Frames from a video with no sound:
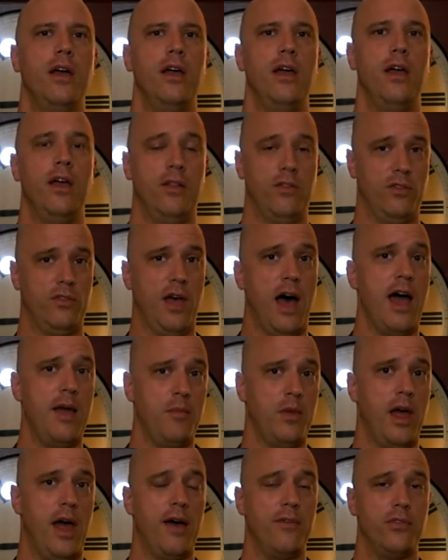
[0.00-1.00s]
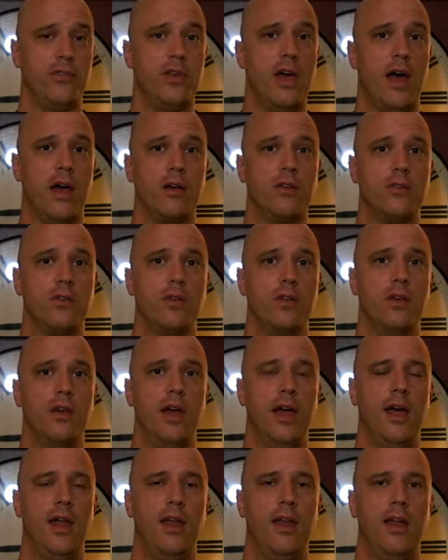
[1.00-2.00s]
it's time to have sex.
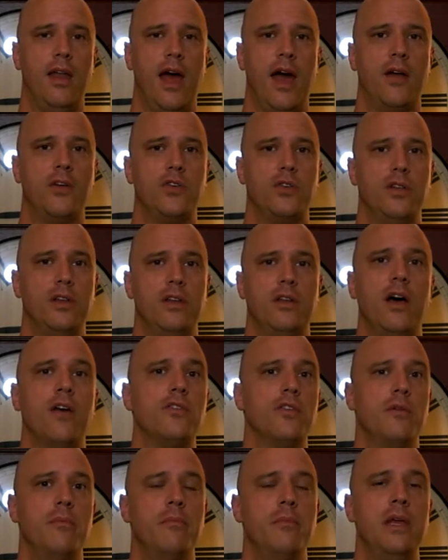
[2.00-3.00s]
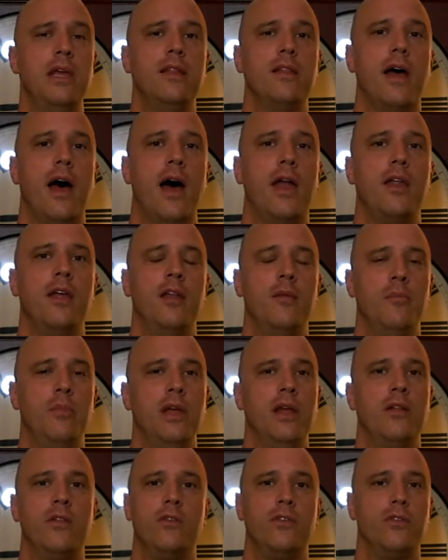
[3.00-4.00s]
And it actually doesn't mean that. It
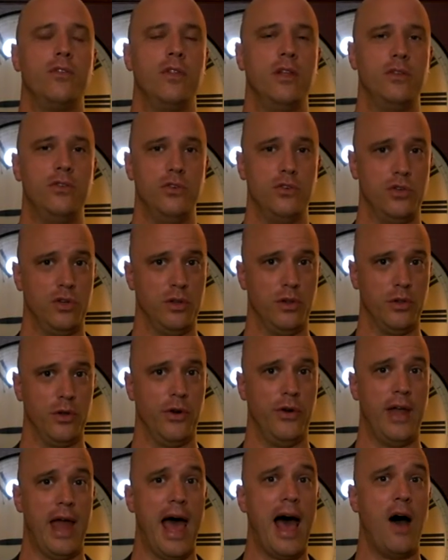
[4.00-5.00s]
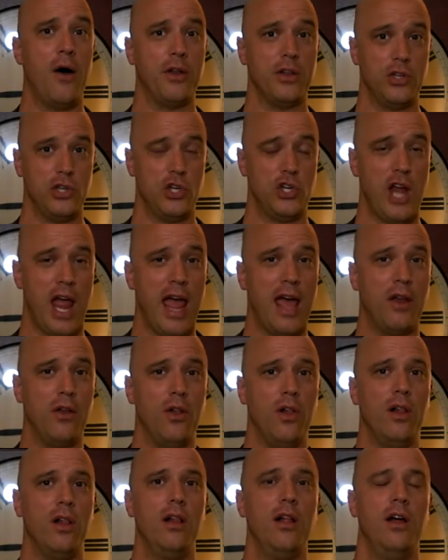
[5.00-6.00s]
means that you should learn how to
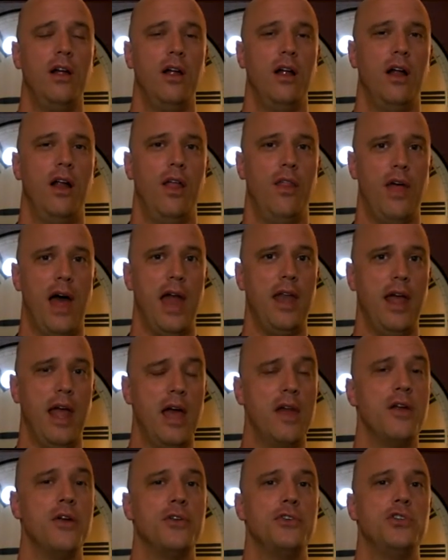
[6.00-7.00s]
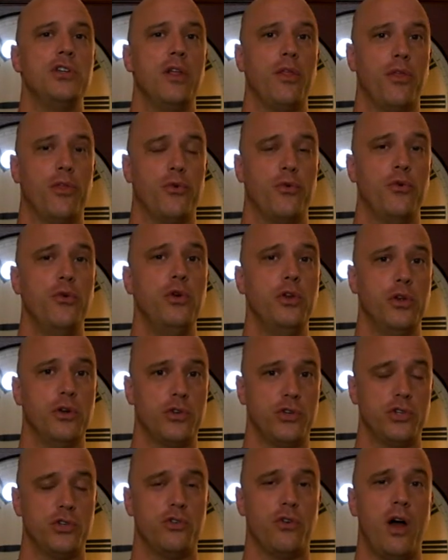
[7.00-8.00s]
channel that energy through your
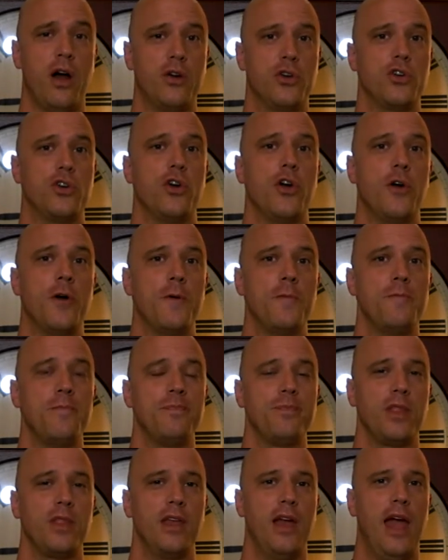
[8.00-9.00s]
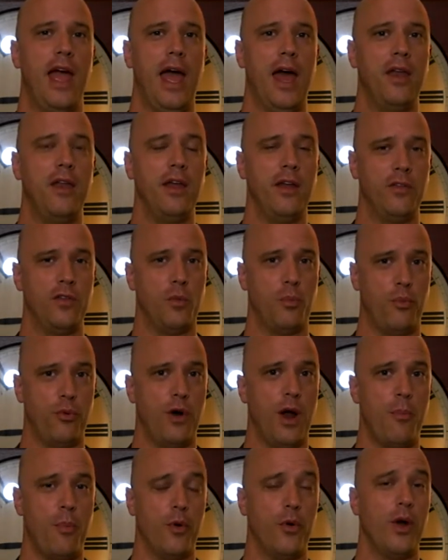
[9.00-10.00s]
structure, and it's a
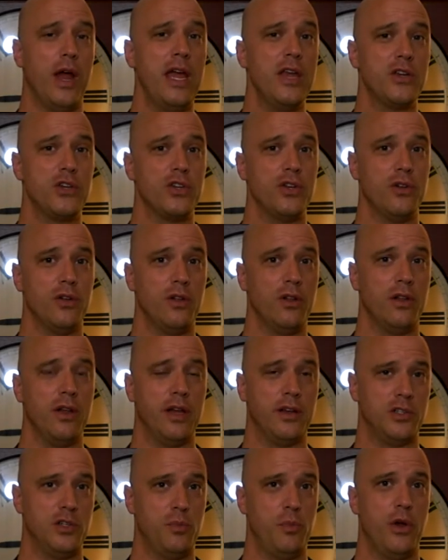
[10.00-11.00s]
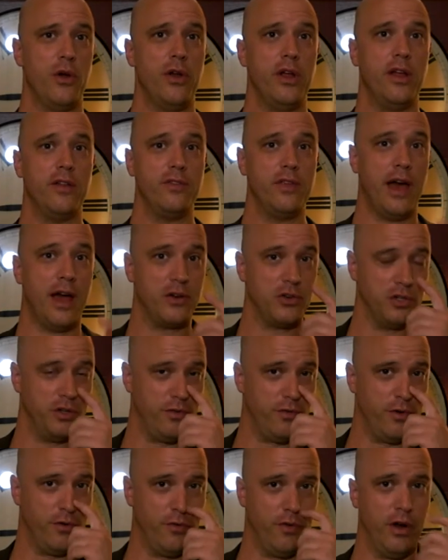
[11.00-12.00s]
preparational experience actually
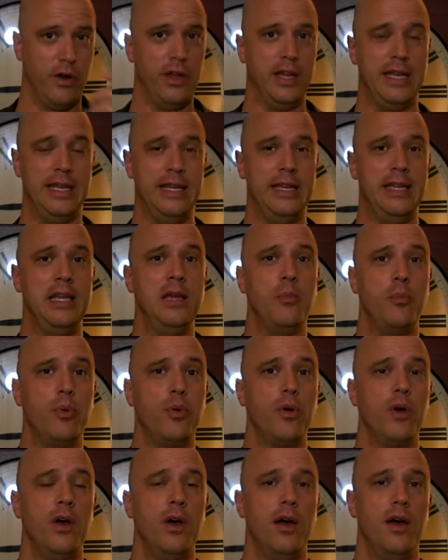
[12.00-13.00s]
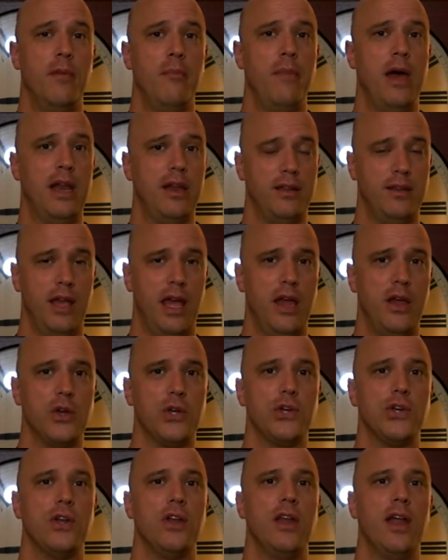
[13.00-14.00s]
for very deep
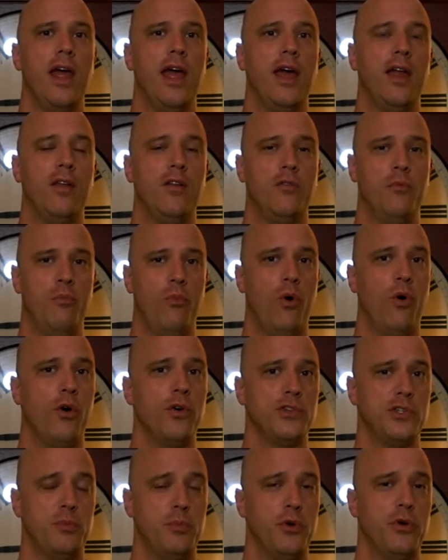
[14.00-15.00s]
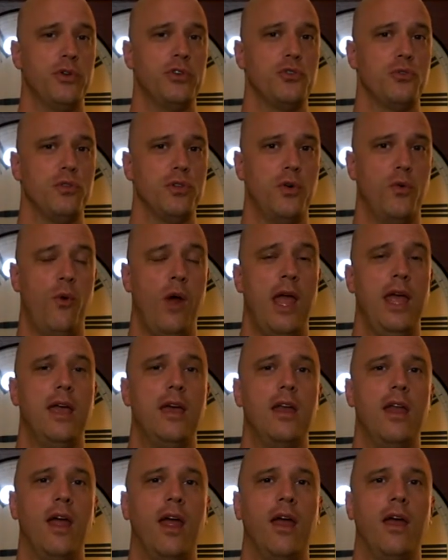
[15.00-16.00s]
meditation and more spiritual
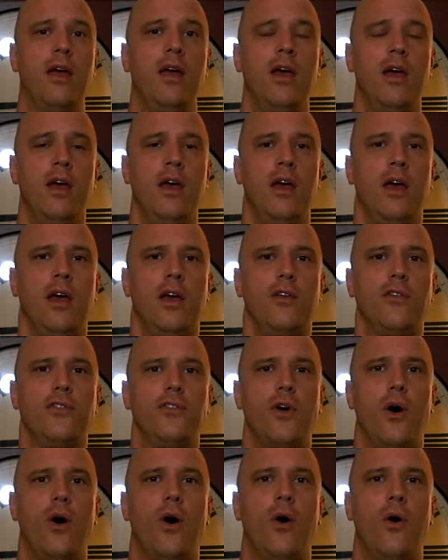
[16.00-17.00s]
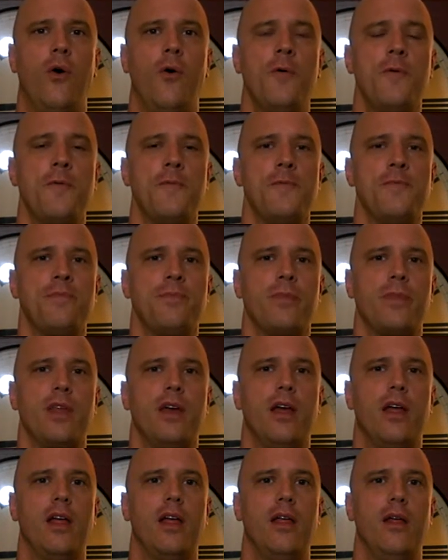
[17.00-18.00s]
awakening. So
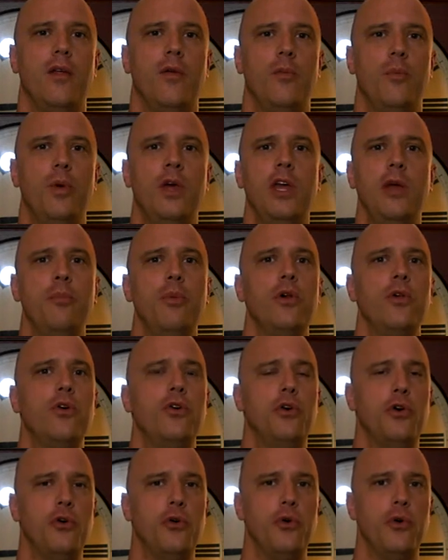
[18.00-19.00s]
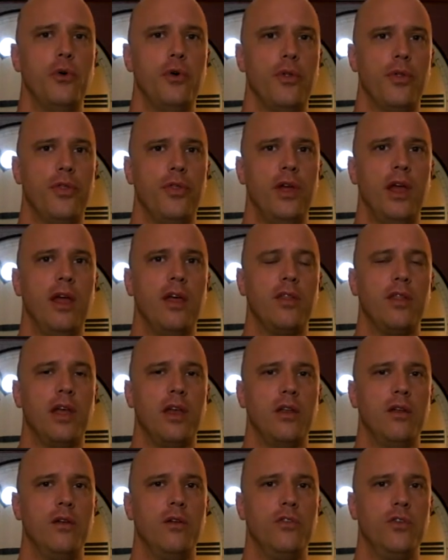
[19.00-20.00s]
people who think
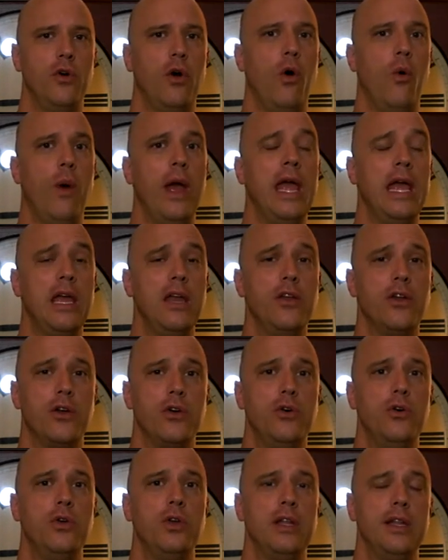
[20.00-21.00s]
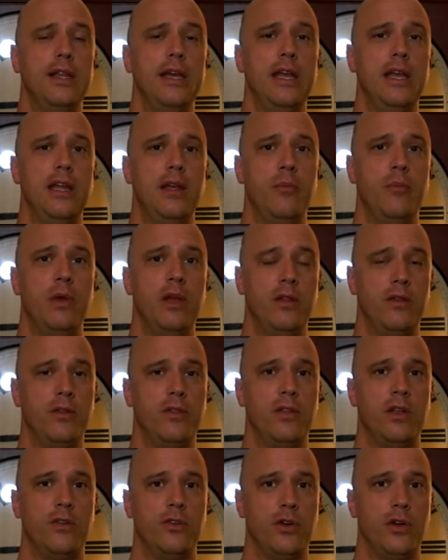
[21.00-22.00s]
that to awaken your Kundalini means
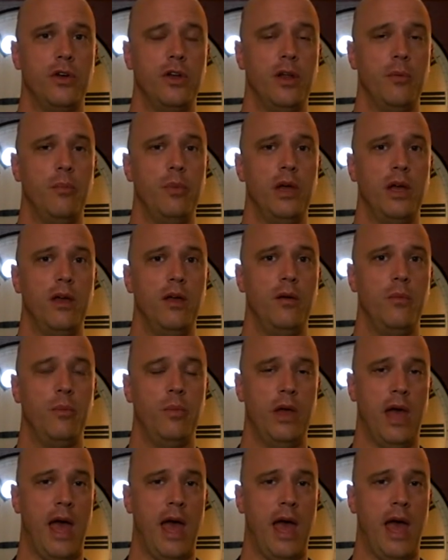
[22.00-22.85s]
that you're going to be